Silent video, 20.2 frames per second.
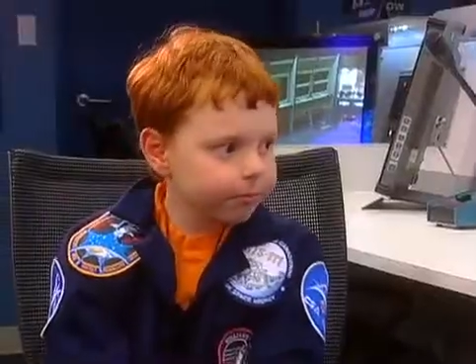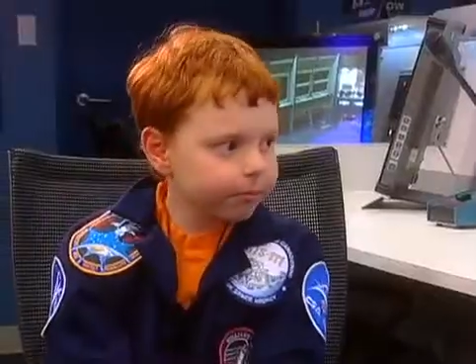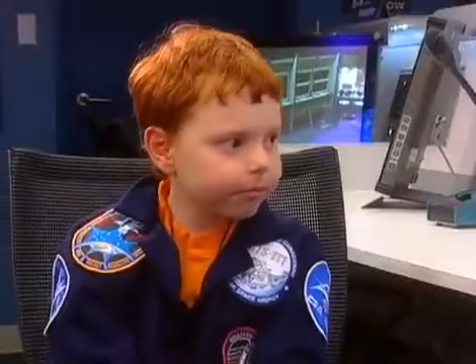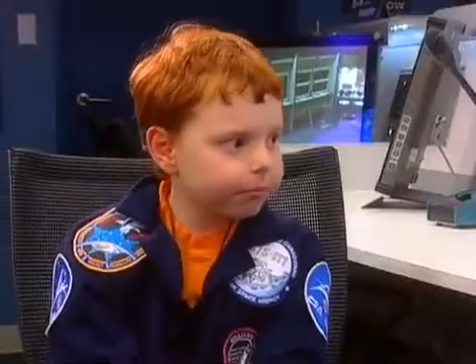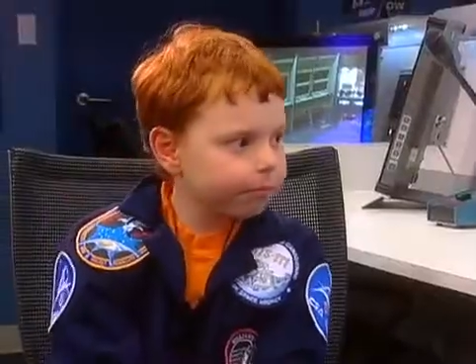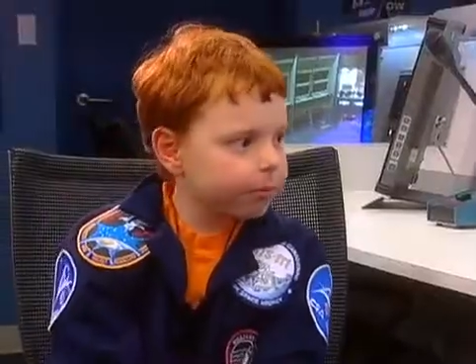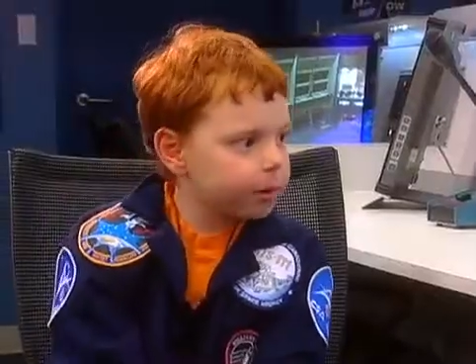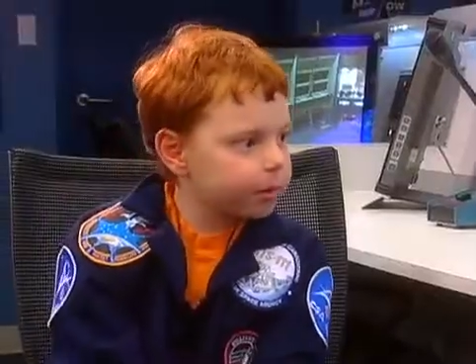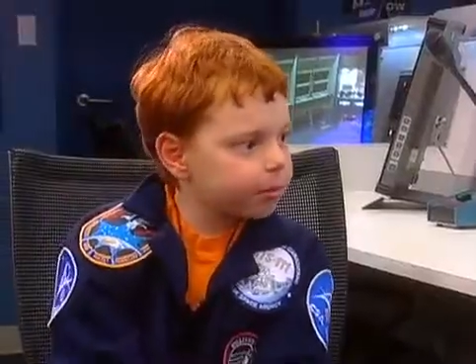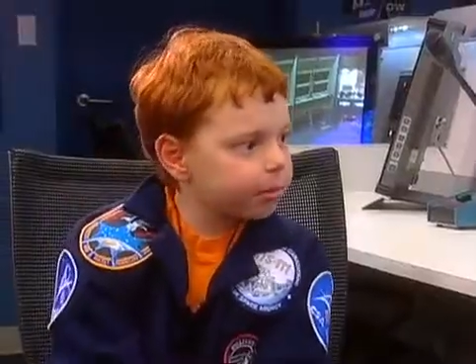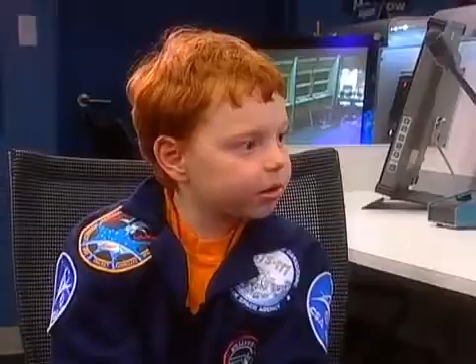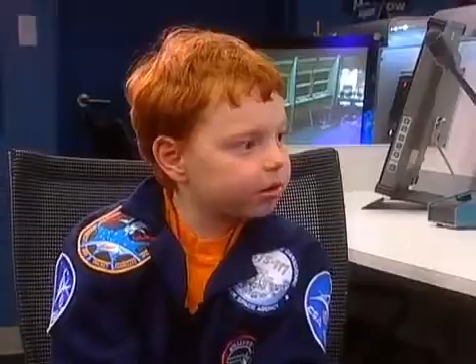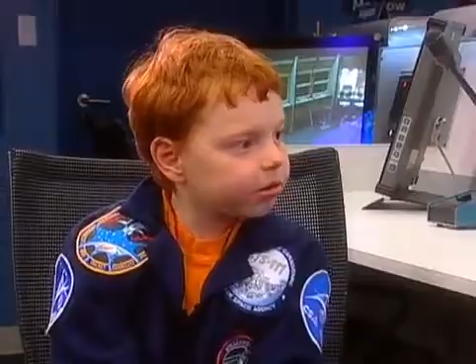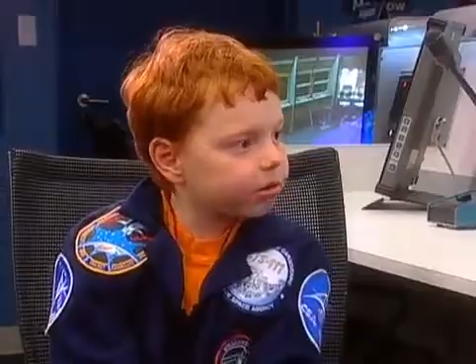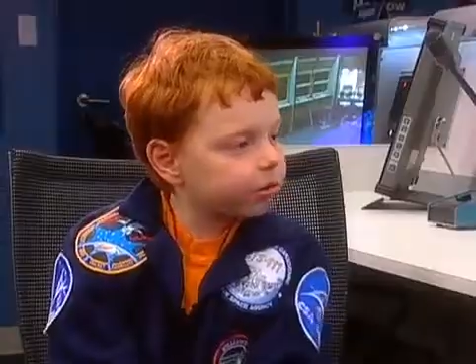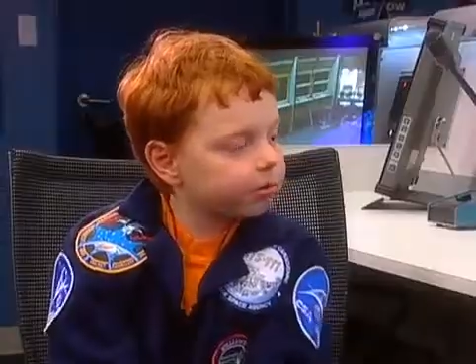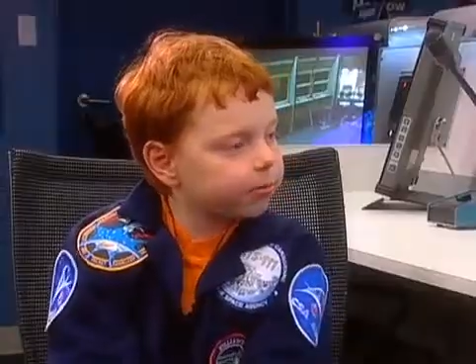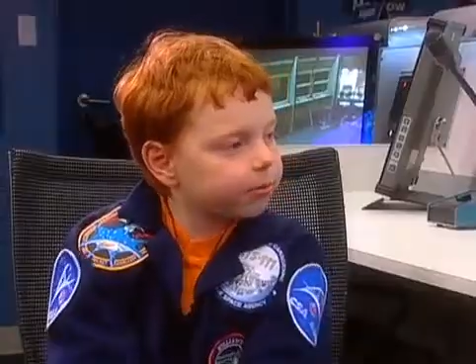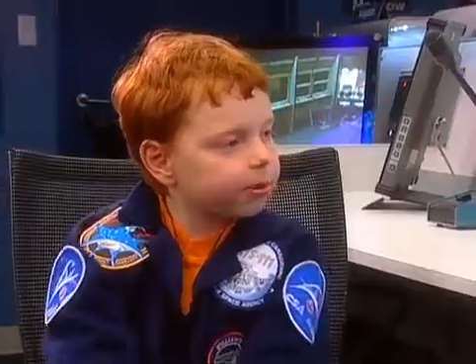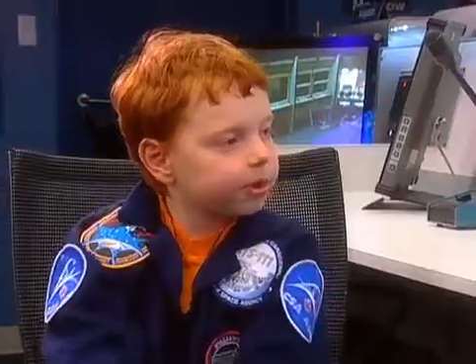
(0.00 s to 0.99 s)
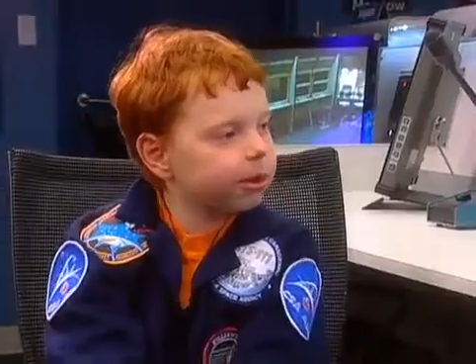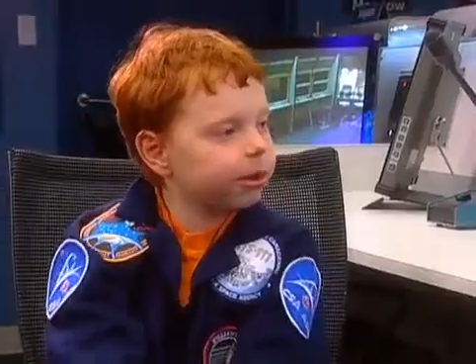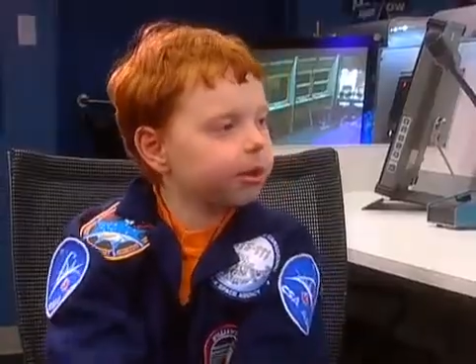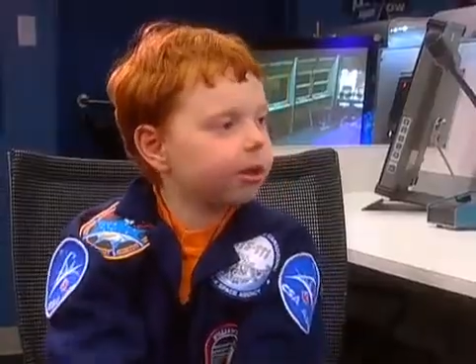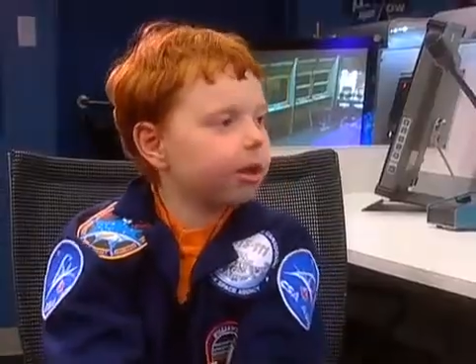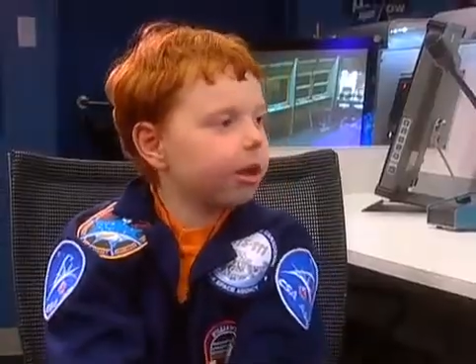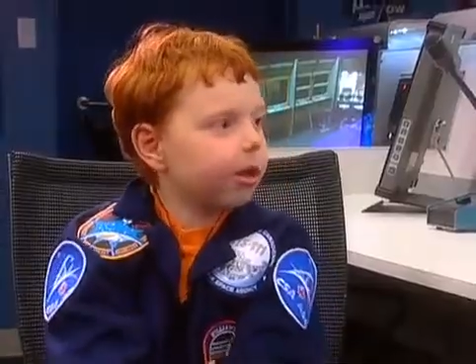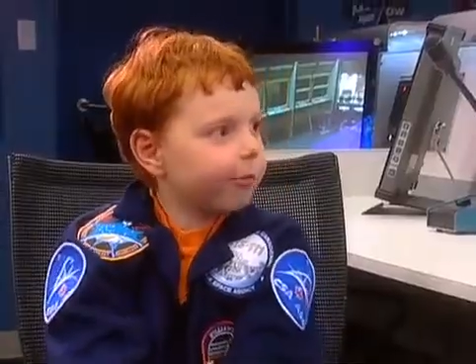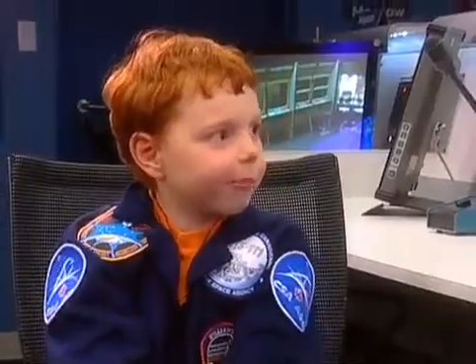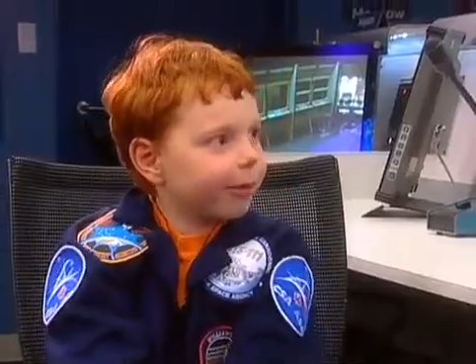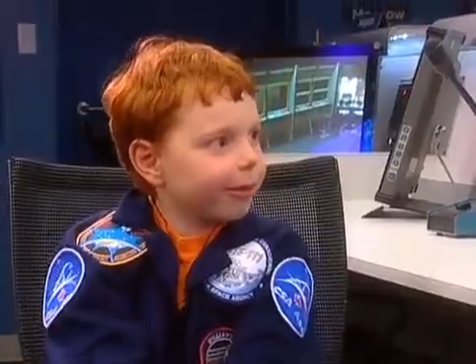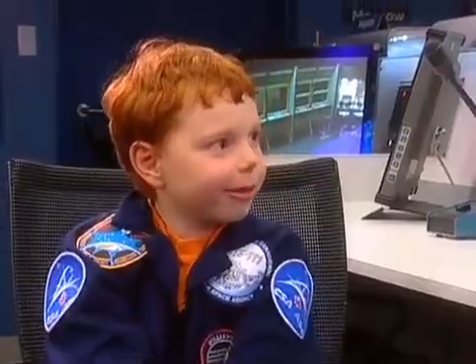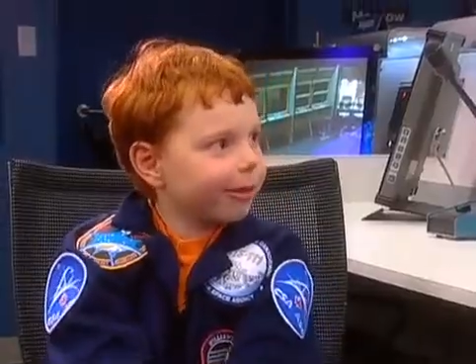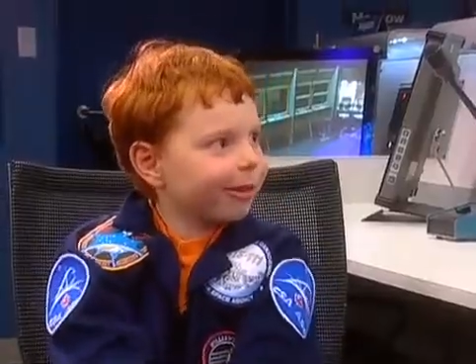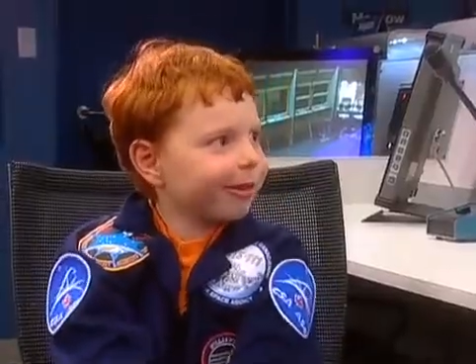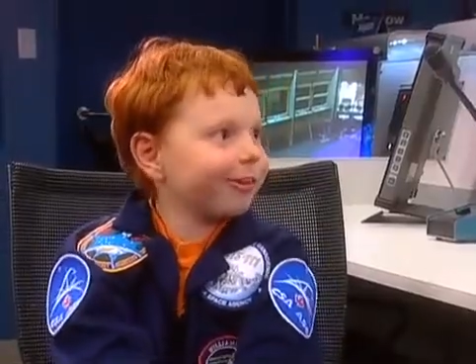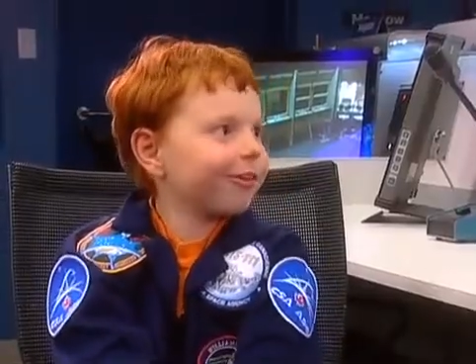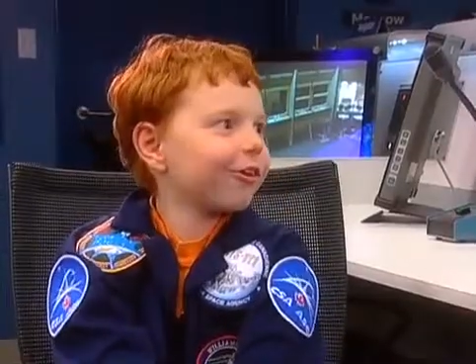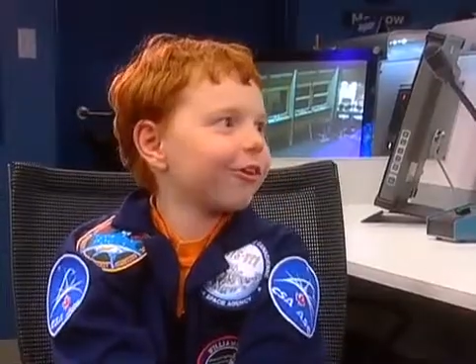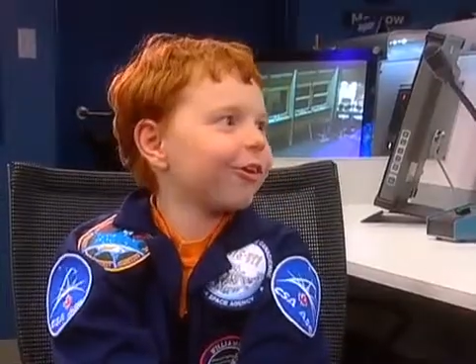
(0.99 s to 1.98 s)
Hmm, maybe I should be a
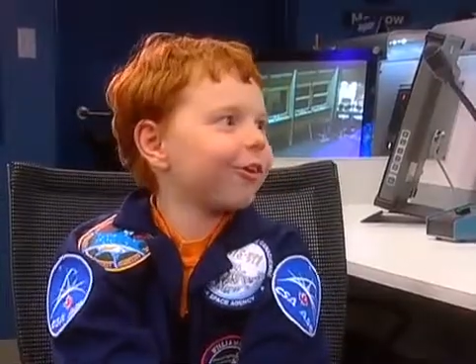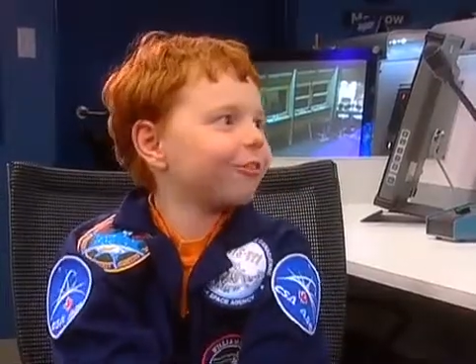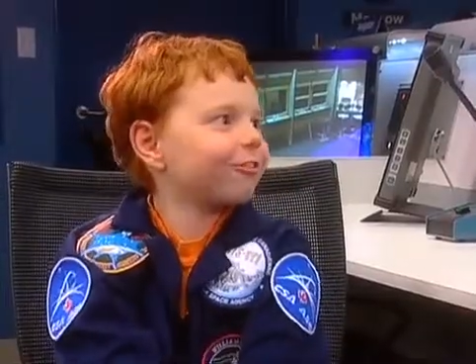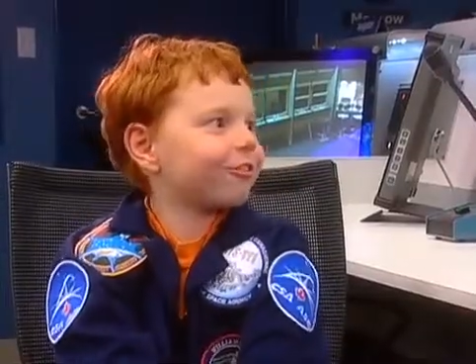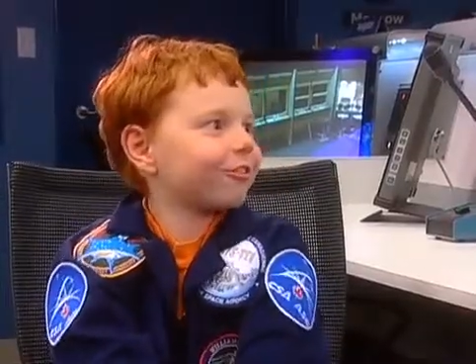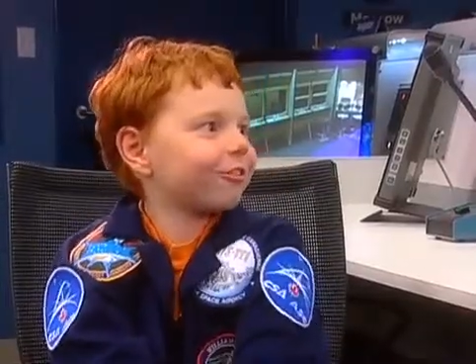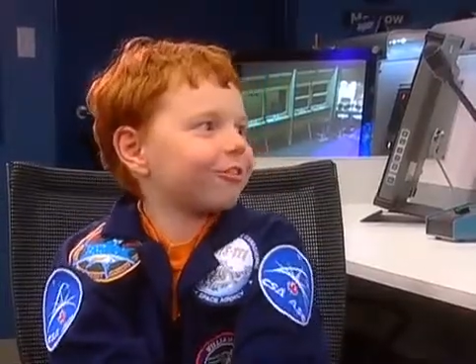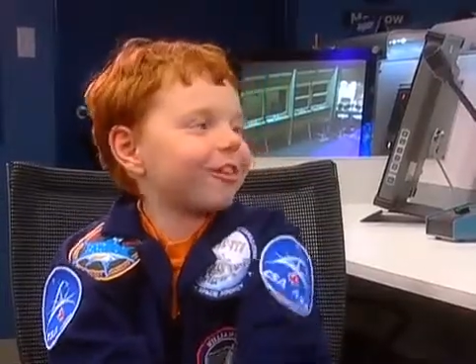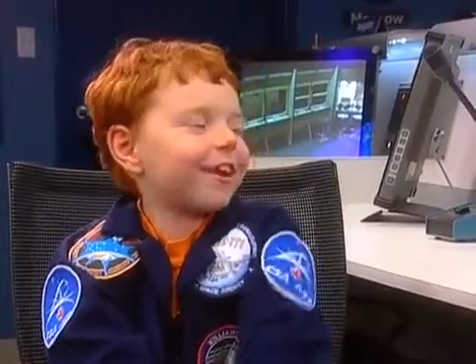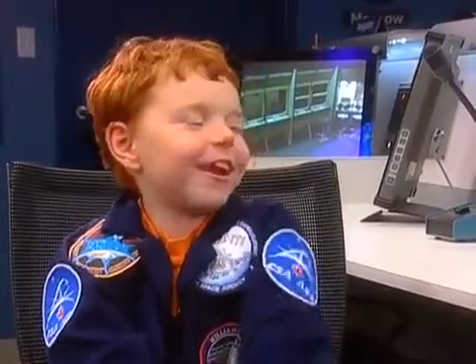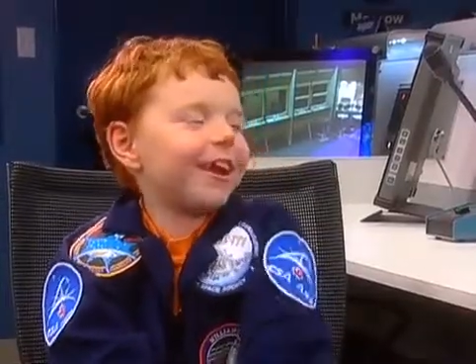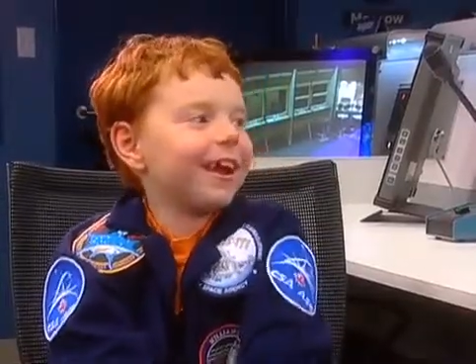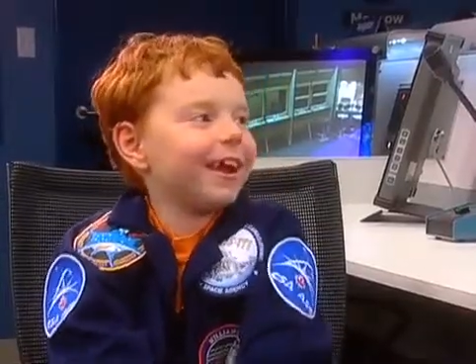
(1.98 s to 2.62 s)
paleontologist